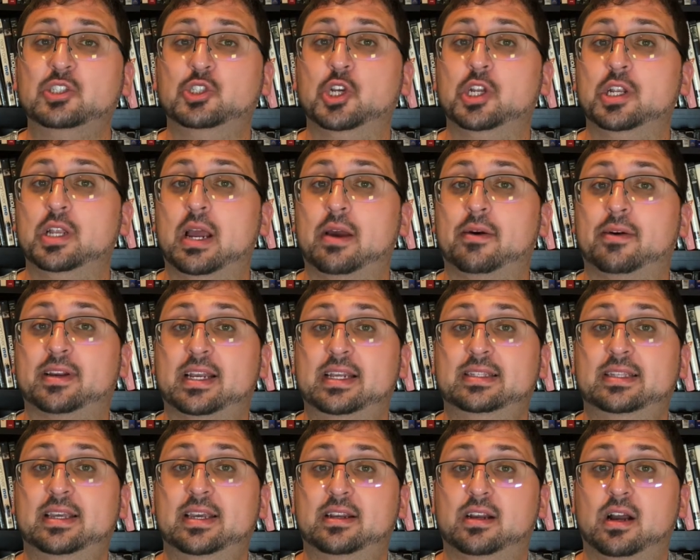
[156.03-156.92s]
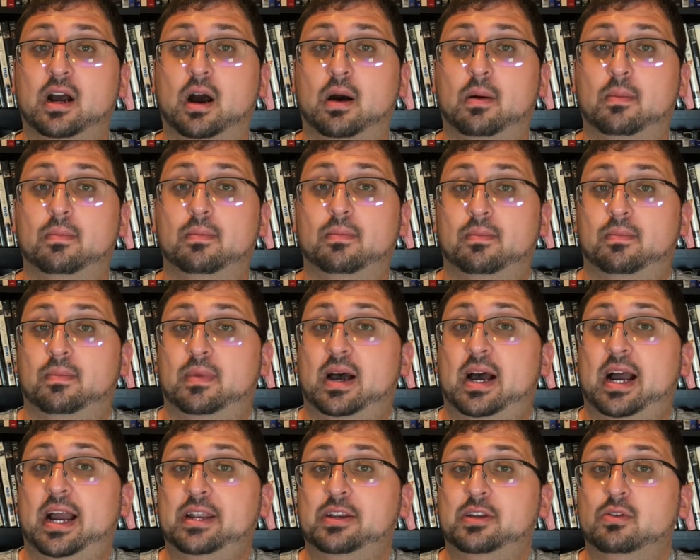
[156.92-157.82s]
generic as they come.
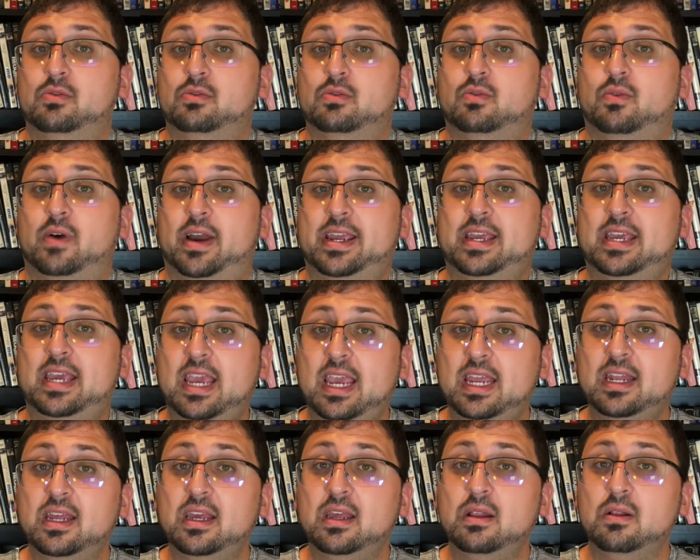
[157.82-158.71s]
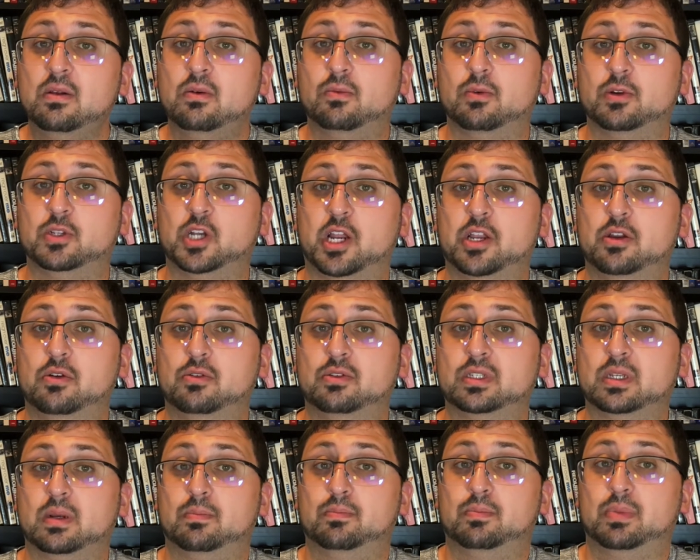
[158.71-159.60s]
I don't quite hate it, which I know
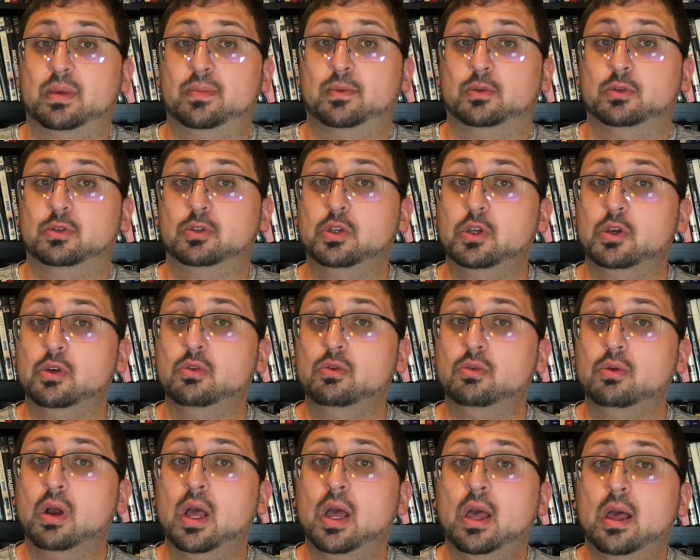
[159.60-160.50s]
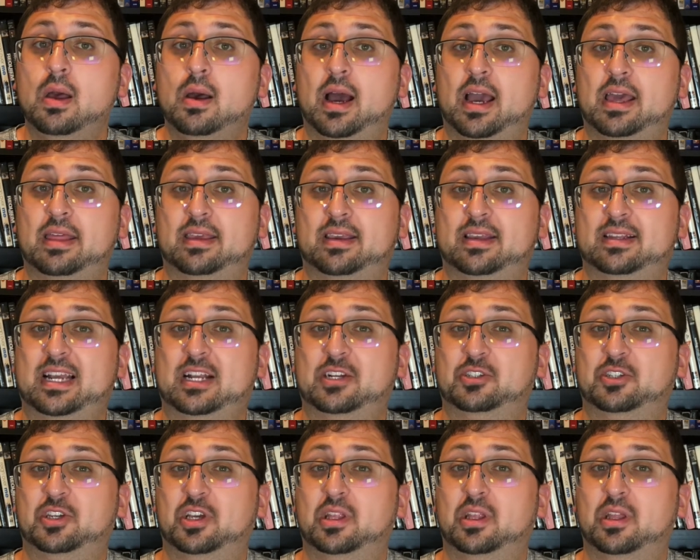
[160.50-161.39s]
some people do. I think it's
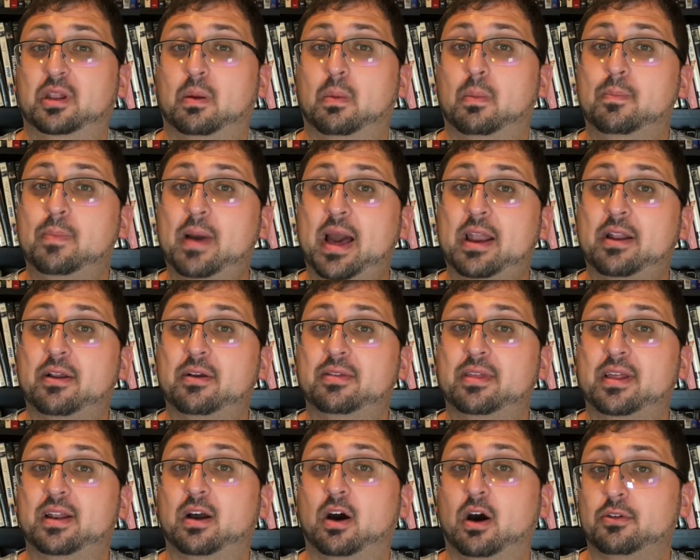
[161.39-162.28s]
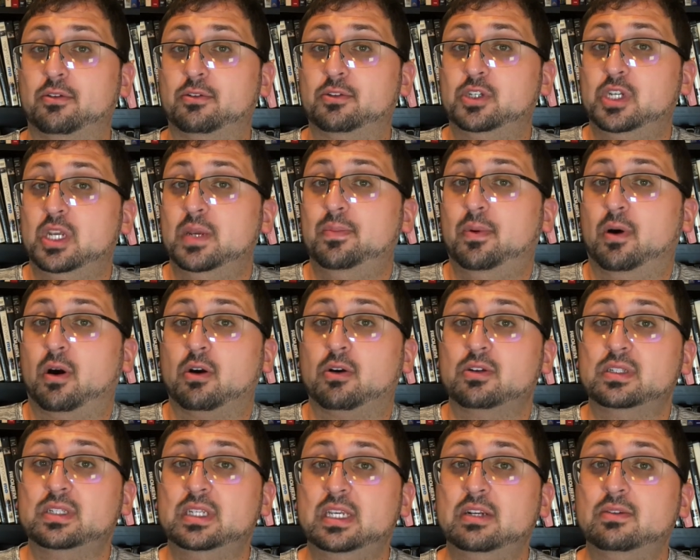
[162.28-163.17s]
actually a little better than other cheap
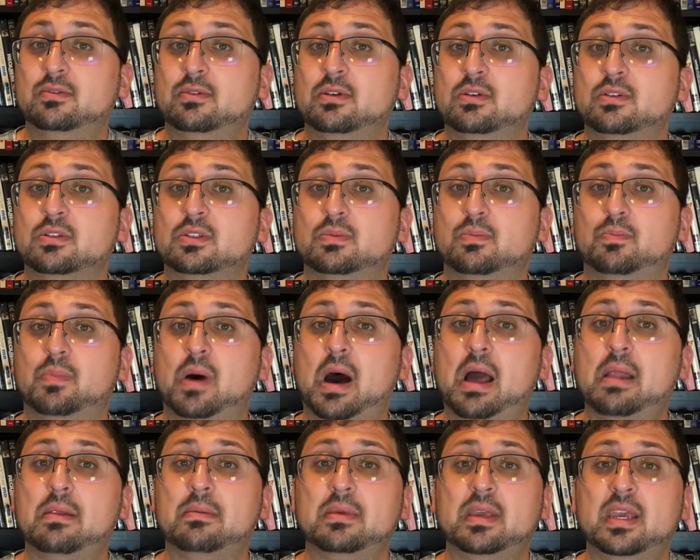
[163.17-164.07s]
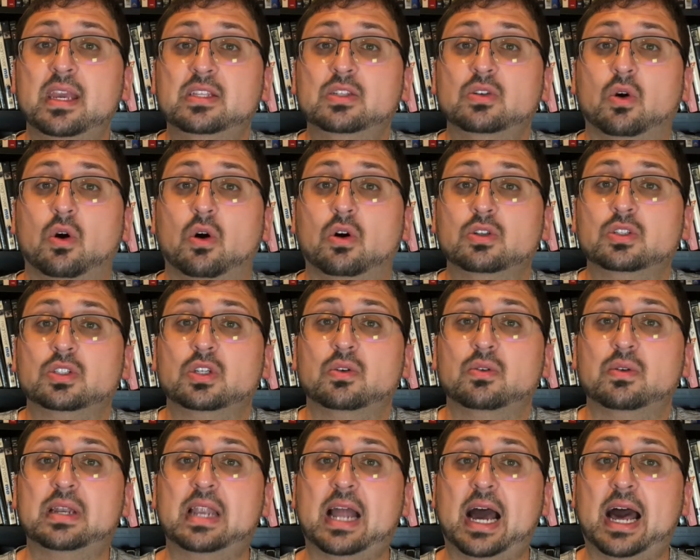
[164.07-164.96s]
horror sequels, but it's also
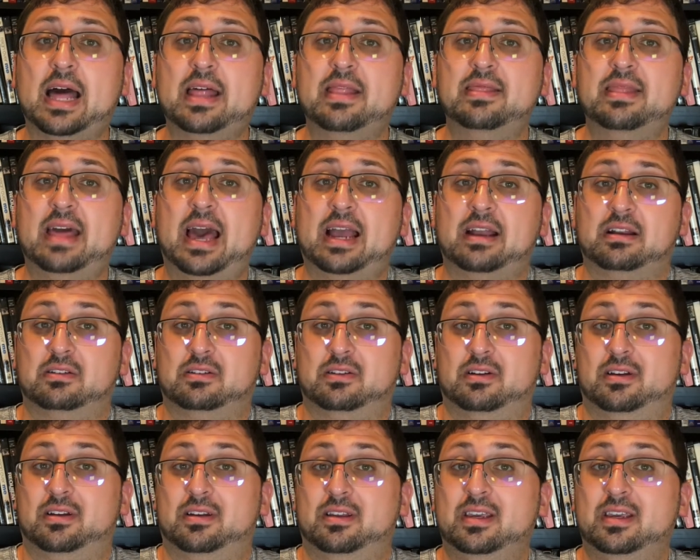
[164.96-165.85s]
not that good